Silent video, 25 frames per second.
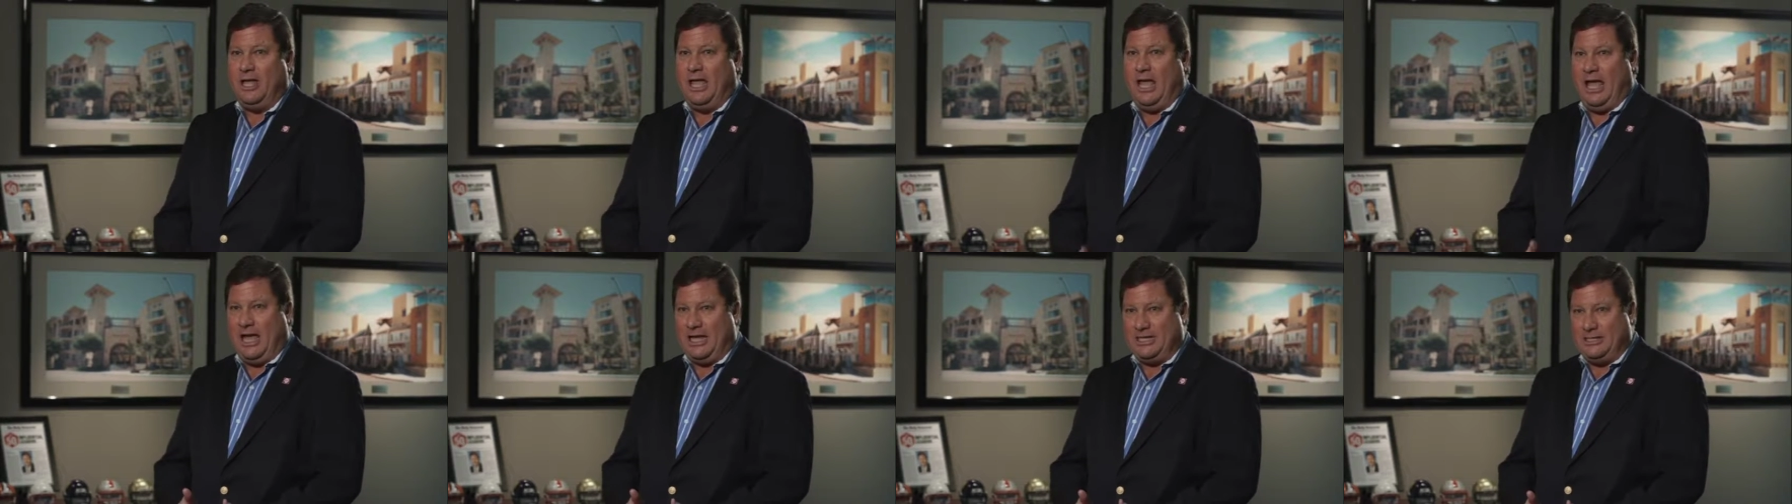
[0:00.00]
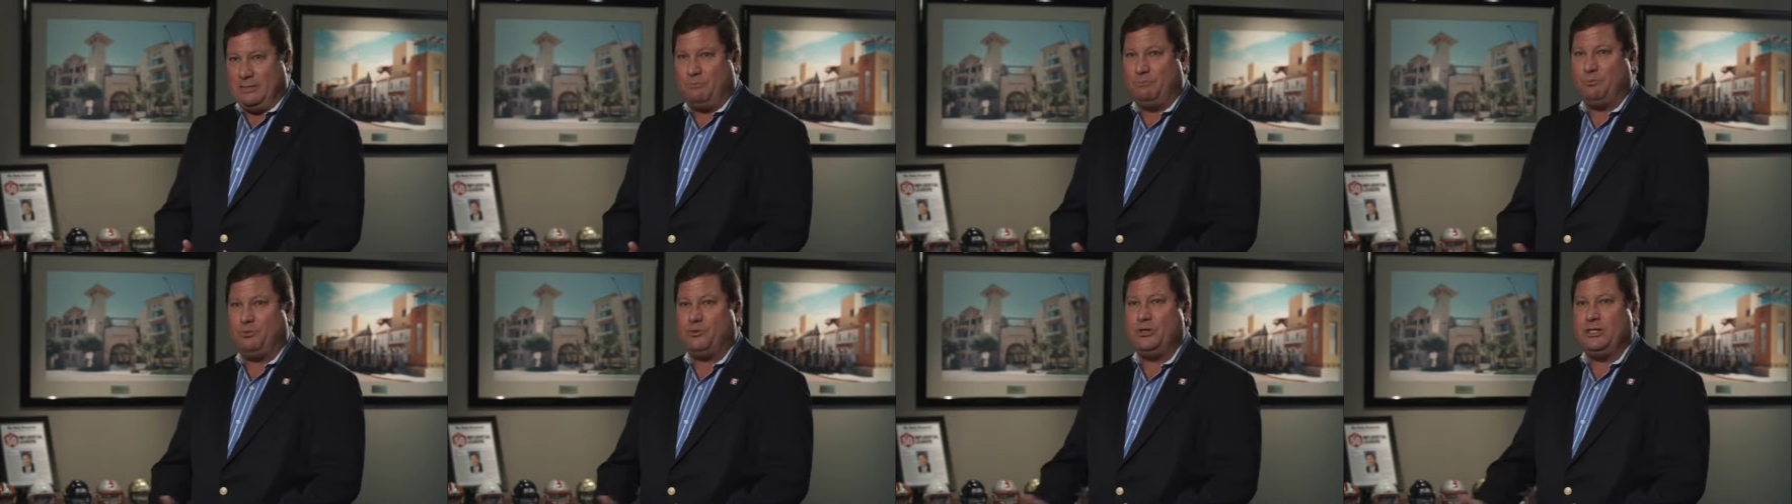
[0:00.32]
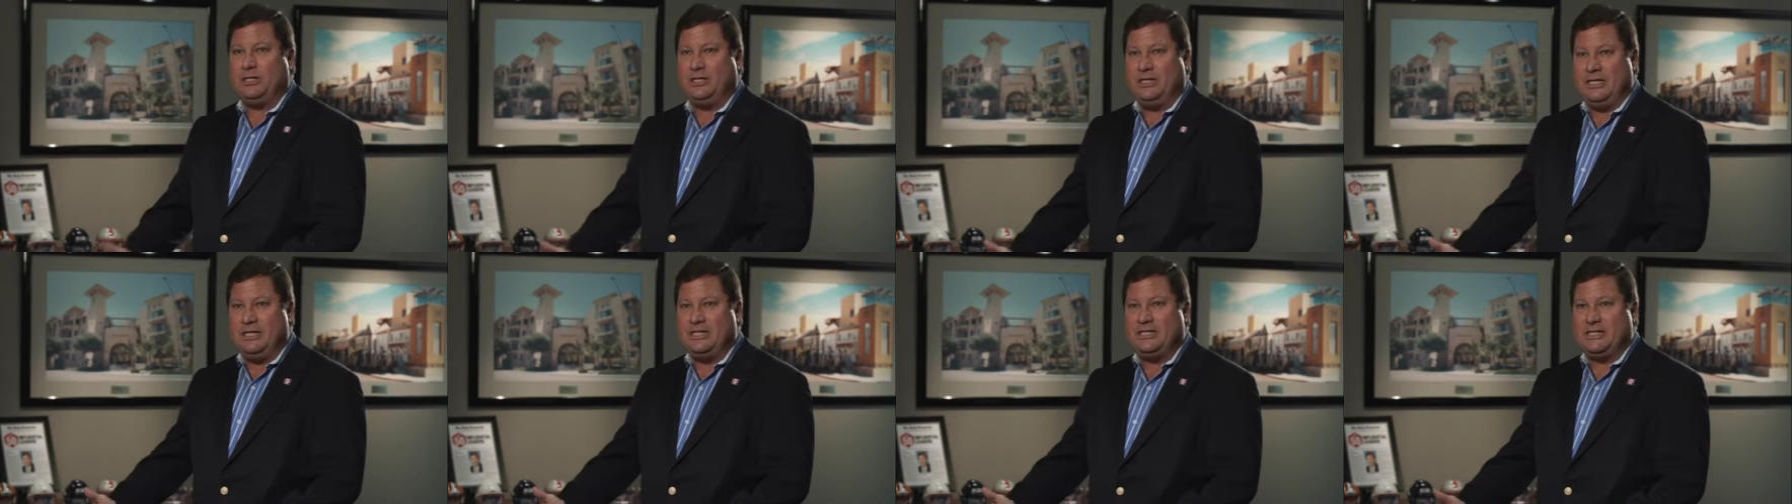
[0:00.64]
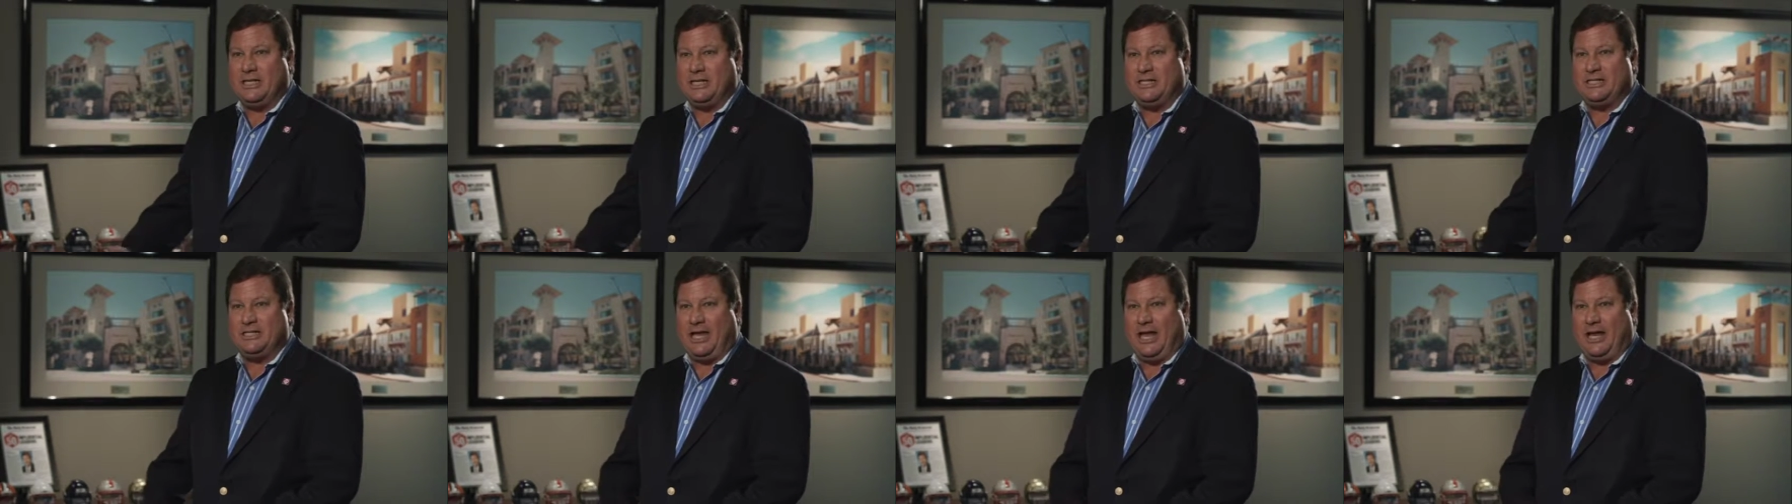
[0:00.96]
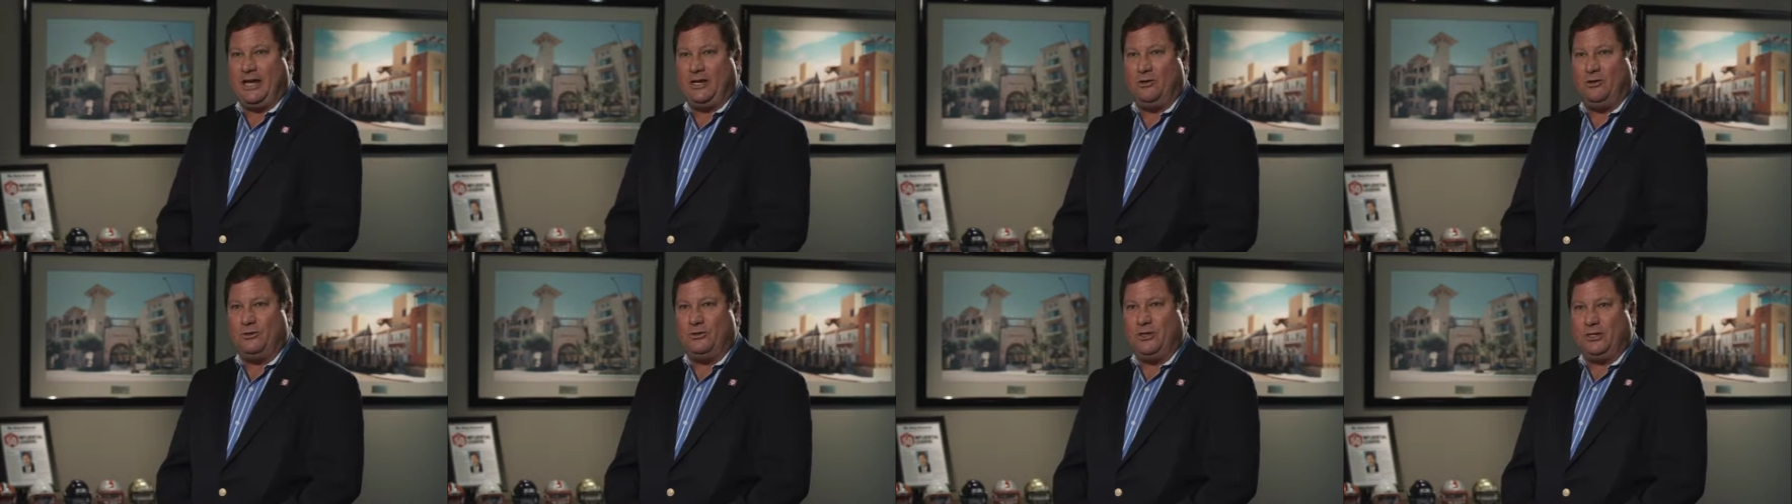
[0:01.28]
has a pre-leasing
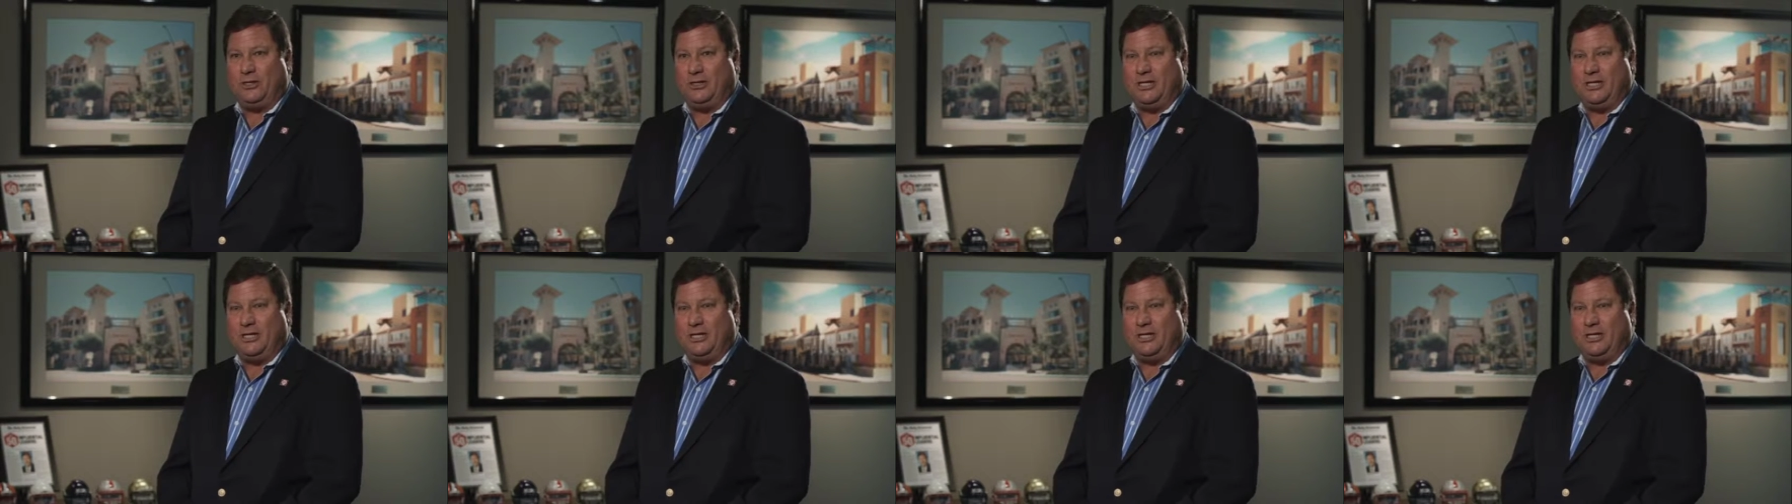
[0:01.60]
cycle that